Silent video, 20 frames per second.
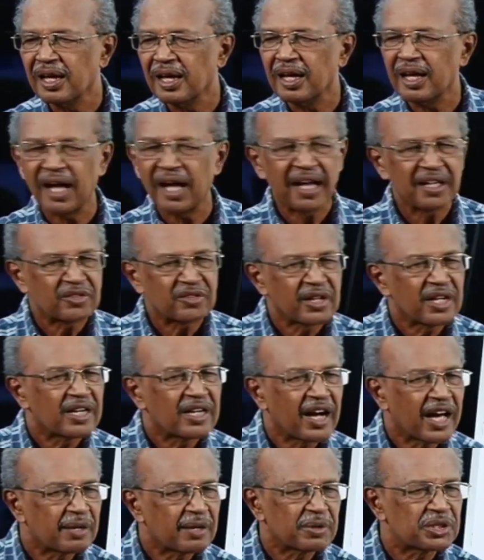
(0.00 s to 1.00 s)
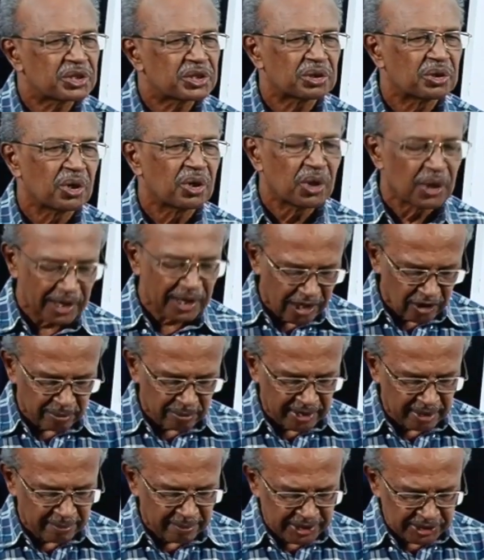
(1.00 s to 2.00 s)
I think I must go now.
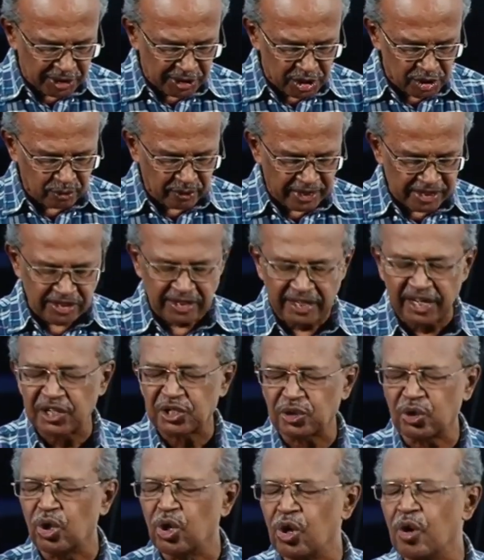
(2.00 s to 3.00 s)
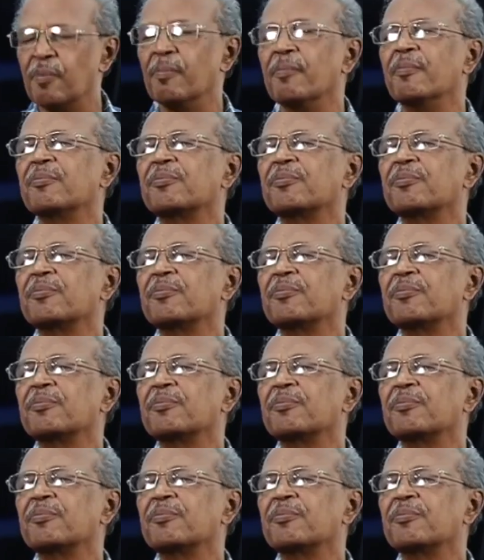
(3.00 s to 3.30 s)
My mother is waiting at home.